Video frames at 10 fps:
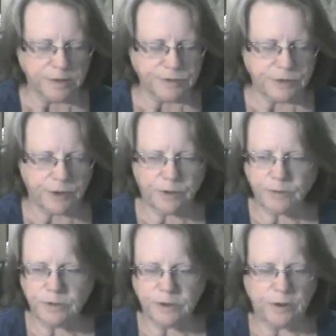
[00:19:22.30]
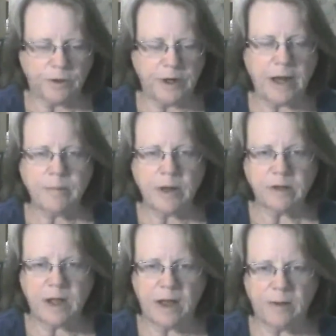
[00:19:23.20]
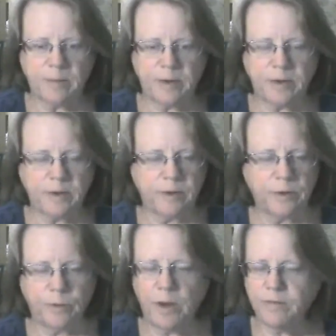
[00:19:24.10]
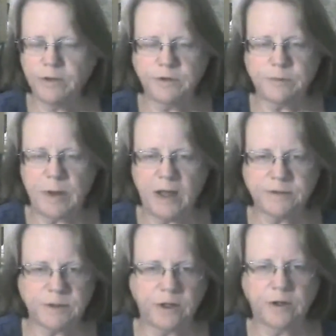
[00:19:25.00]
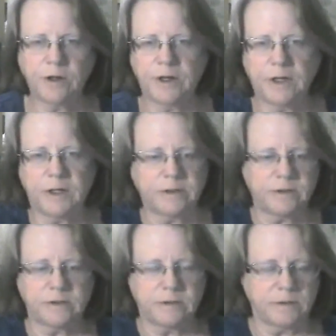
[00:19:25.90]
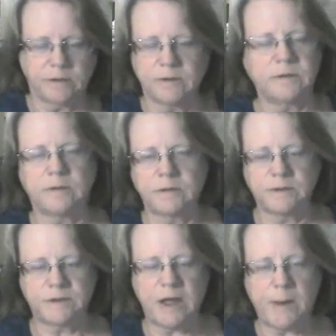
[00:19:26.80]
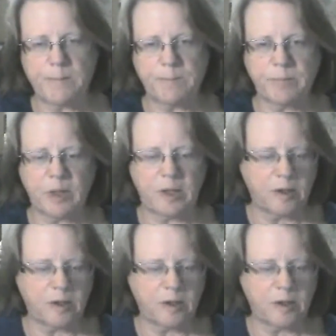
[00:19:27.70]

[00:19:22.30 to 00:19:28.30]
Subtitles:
So, you know, an MLM, whoever you sponsor, you're going to get some